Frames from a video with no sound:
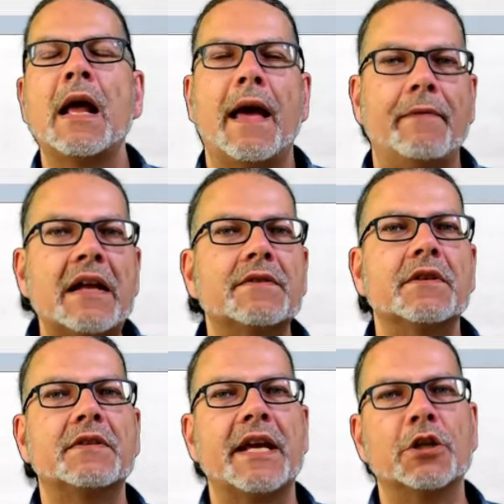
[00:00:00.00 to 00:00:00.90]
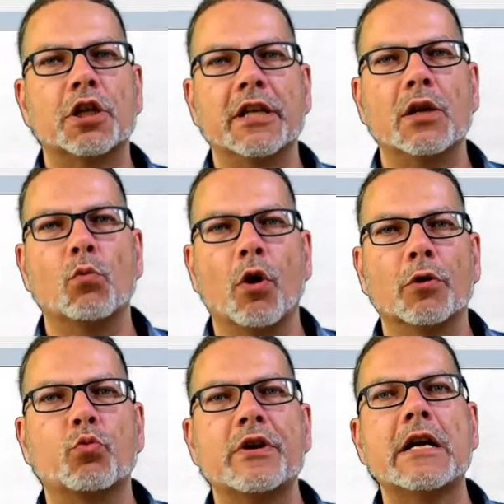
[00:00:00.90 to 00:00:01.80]
And that is essentially
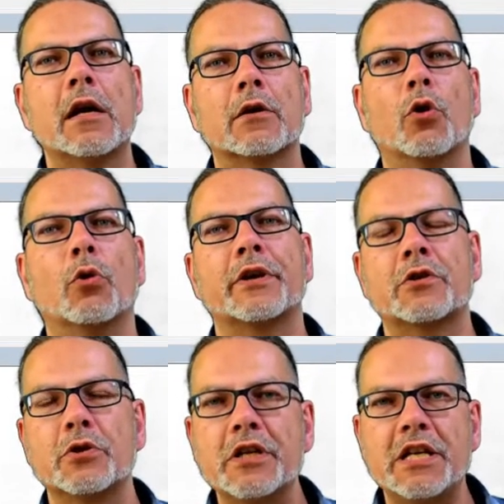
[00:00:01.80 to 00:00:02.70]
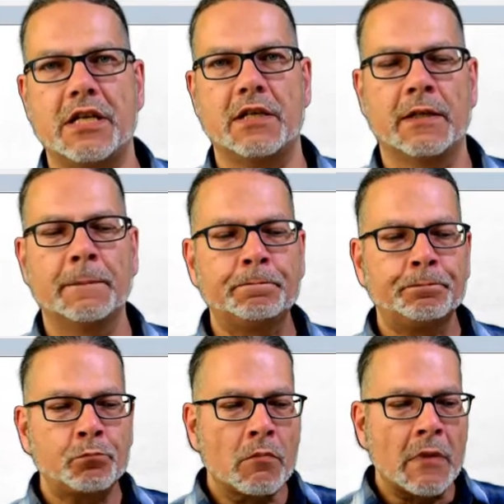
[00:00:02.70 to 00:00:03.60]
what we are going to need.
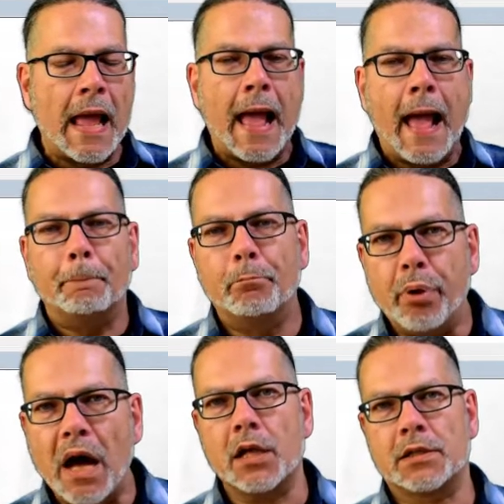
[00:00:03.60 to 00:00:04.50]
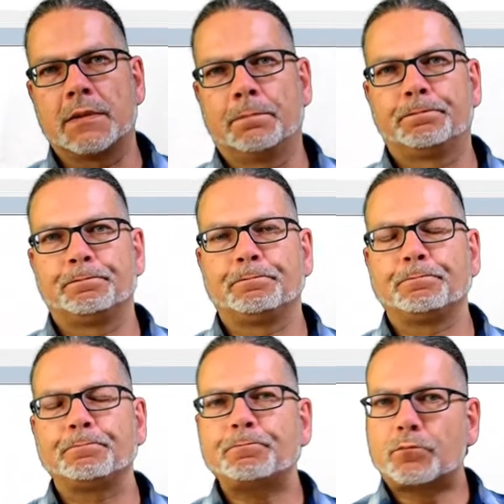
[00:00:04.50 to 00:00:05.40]
But,
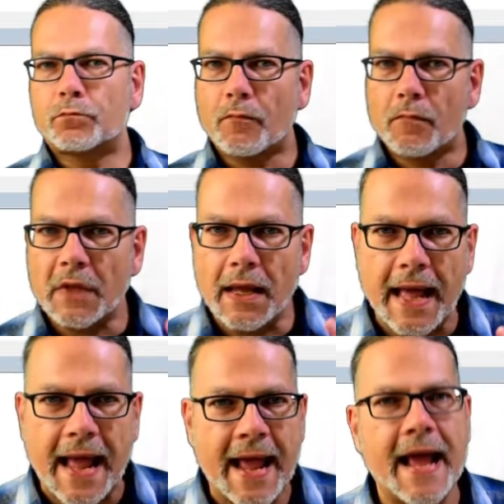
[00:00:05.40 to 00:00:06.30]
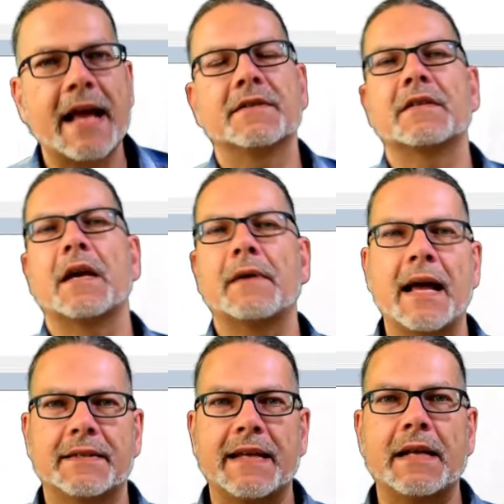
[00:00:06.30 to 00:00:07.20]
as
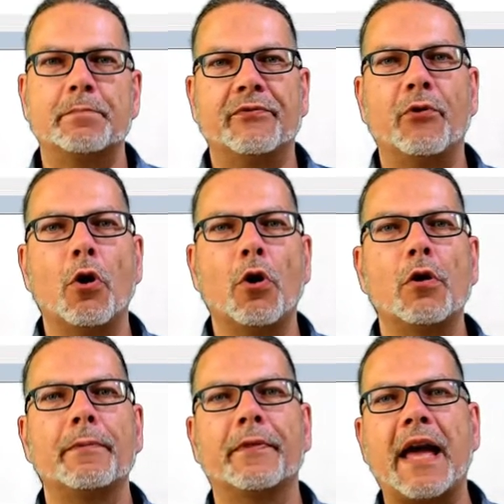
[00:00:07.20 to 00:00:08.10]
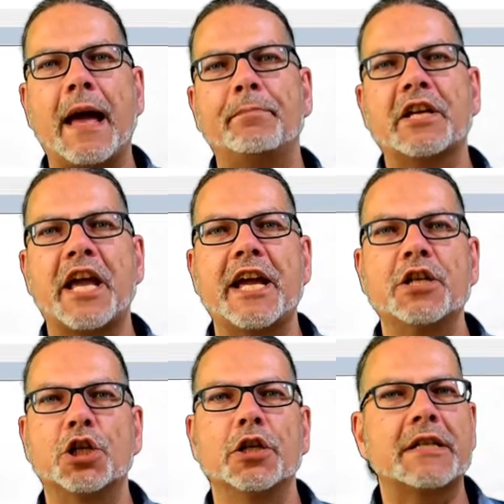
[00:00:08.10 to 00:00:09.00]
I said before, the
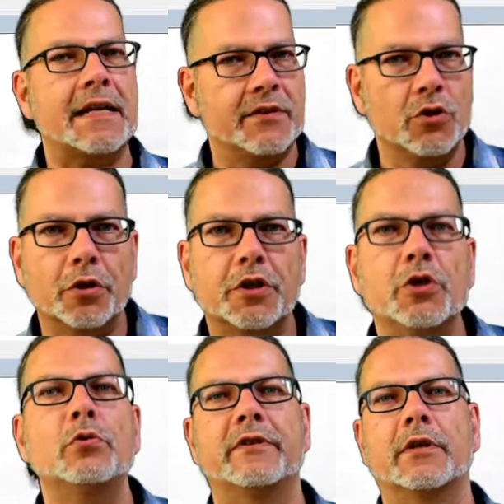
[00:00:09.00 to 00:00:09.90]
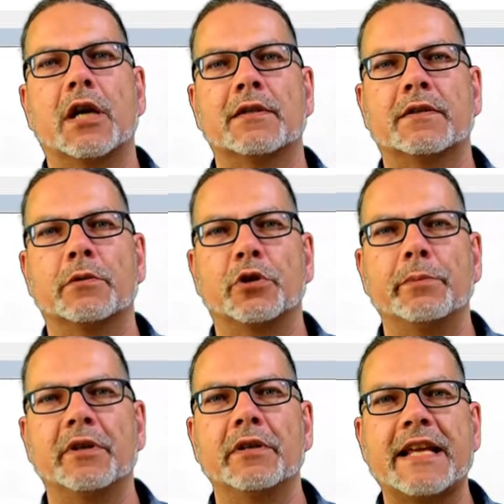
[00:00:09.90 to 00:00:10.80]
application does not use a custom
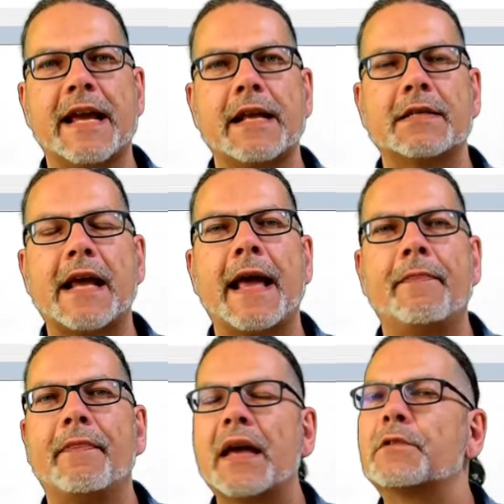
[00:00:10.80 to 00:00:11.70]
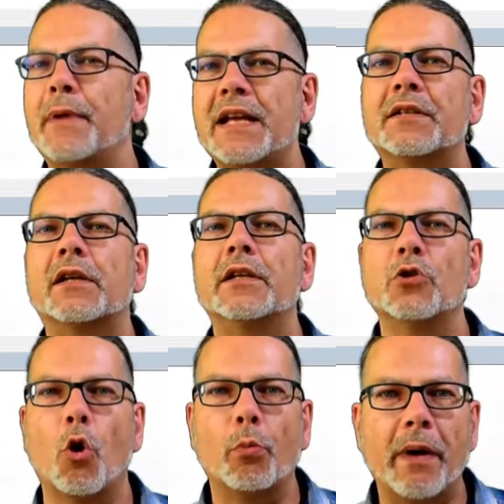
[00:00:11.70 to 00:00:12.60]
ribbon yet, and there's basically
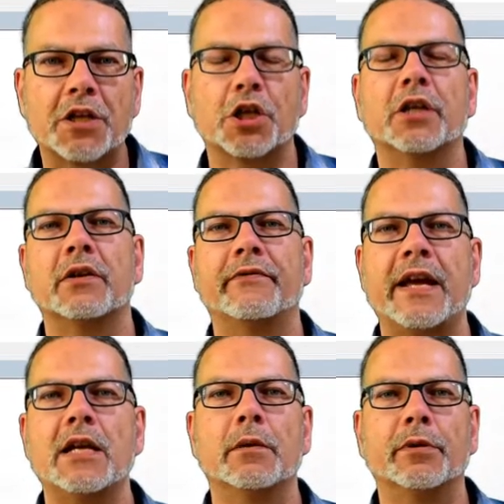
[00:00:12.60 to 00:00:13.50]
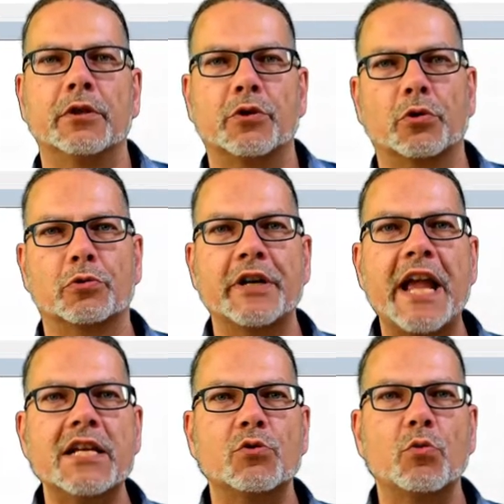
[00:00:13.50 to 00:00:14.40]
no budget available to
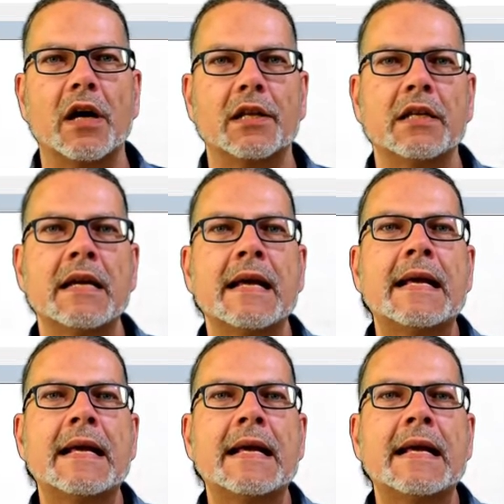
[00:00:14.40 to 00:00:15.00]
create one.